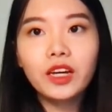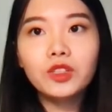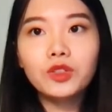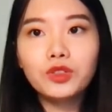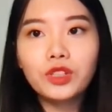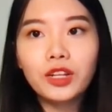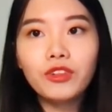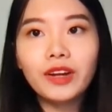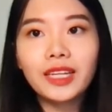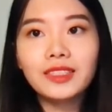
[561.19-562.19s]
to
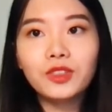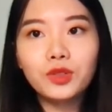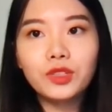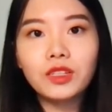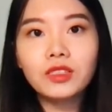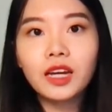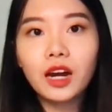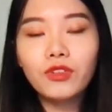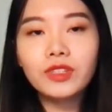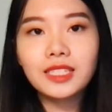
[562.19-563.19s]
generate users'
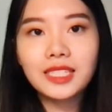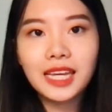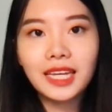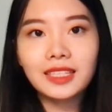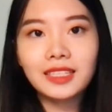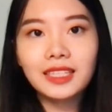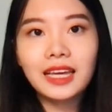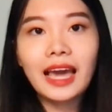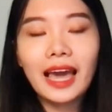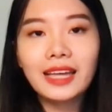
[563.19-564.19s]
current state,
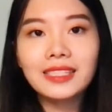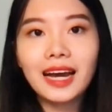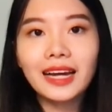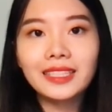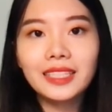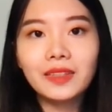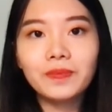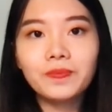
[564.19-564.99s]
SIT.